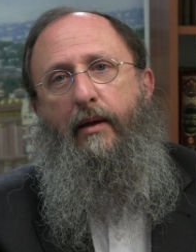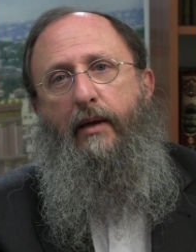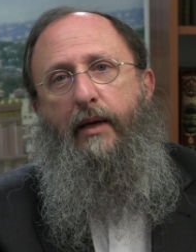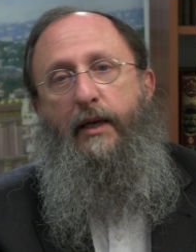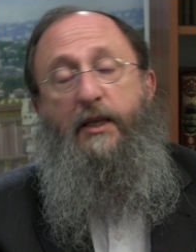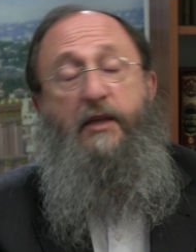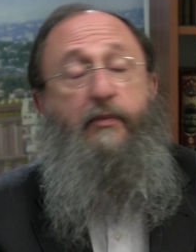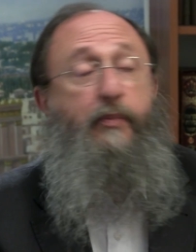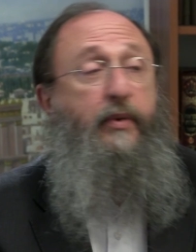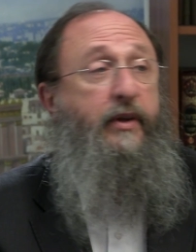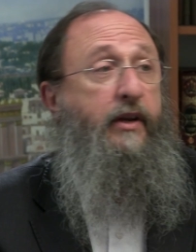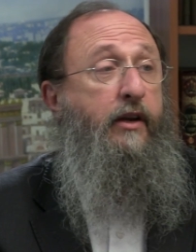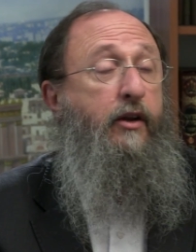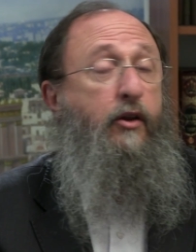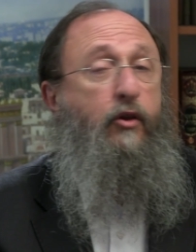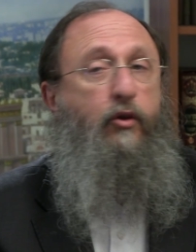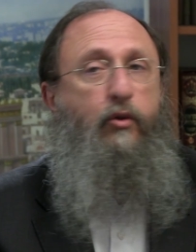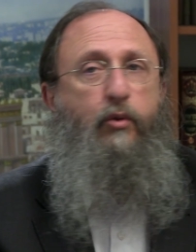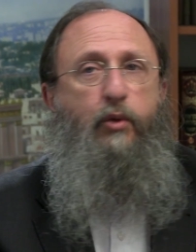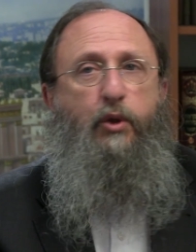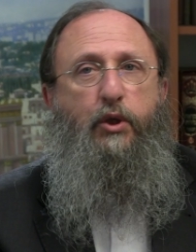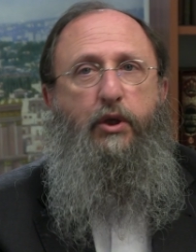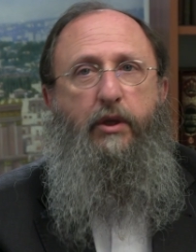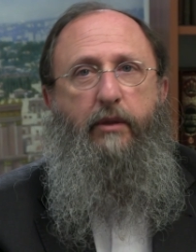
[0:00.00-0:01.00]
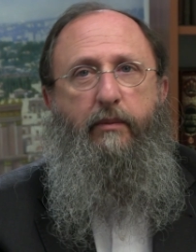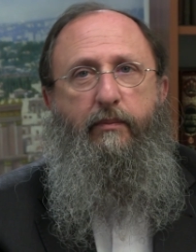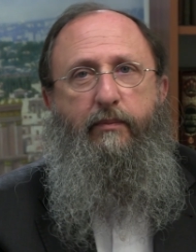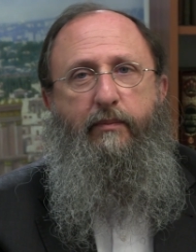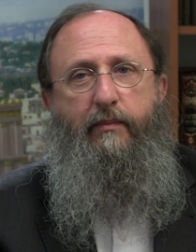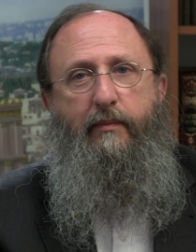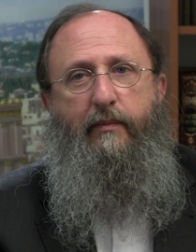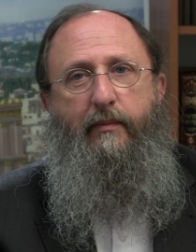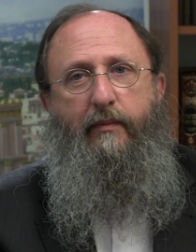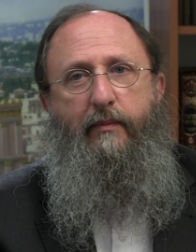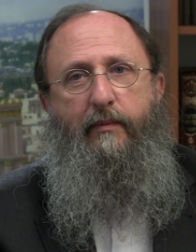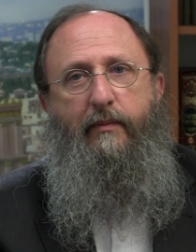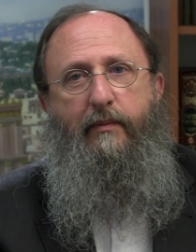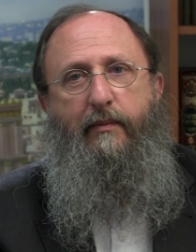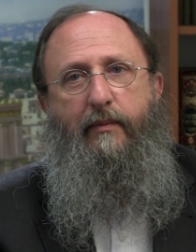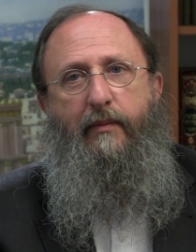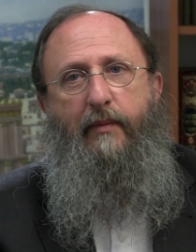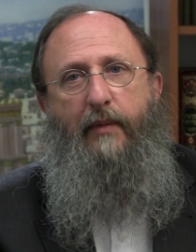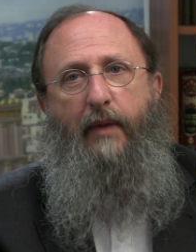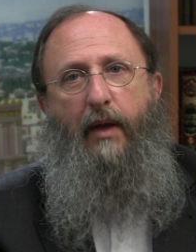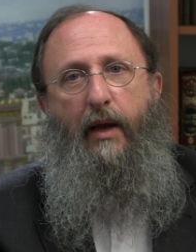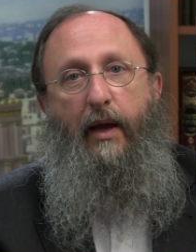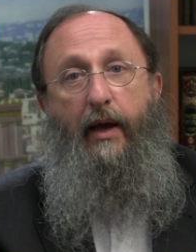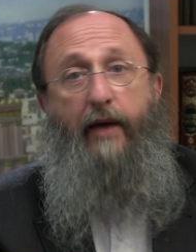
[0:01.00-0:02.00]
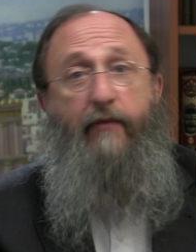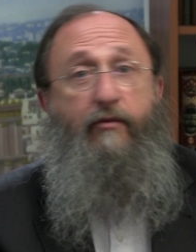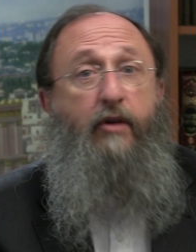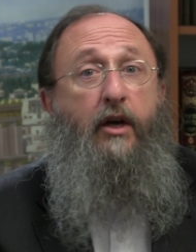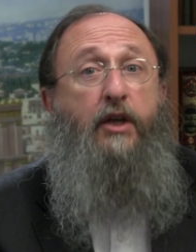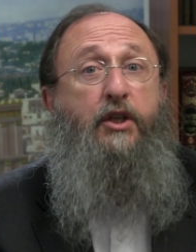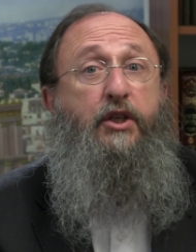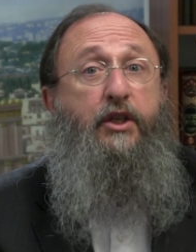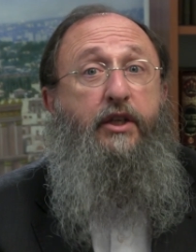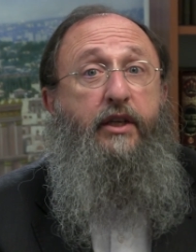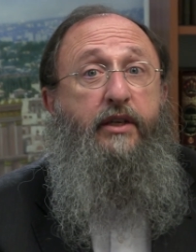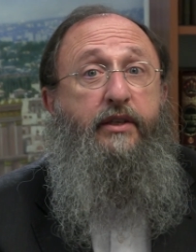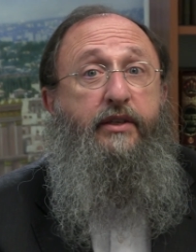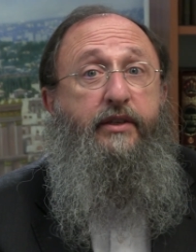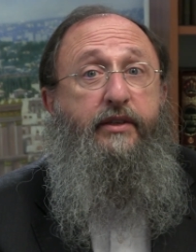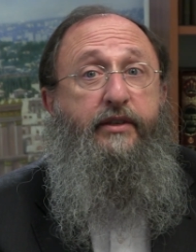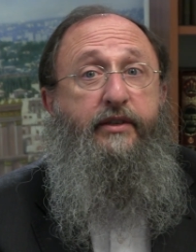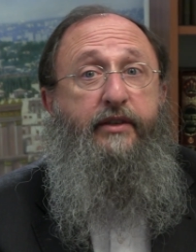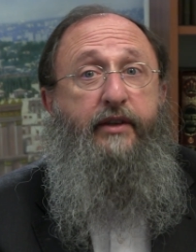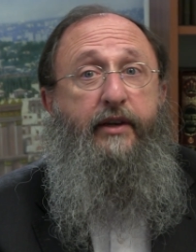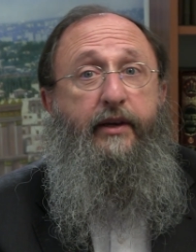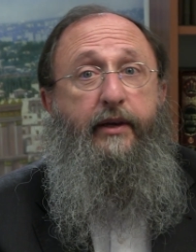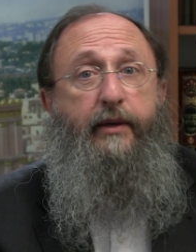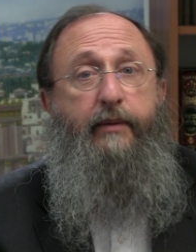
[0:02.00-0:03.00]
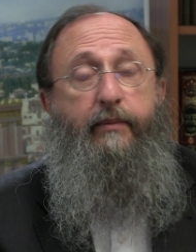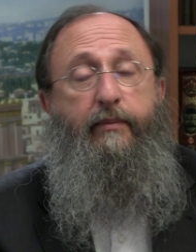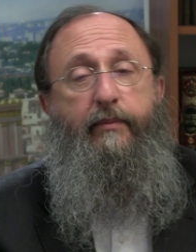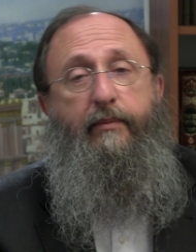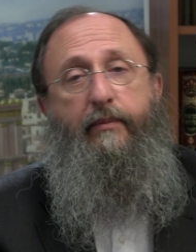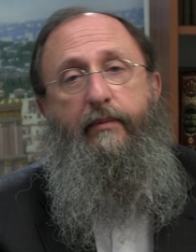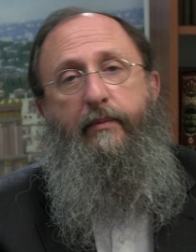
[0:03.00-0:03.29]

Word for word: It's but an illusion. And Rashi doesn't say.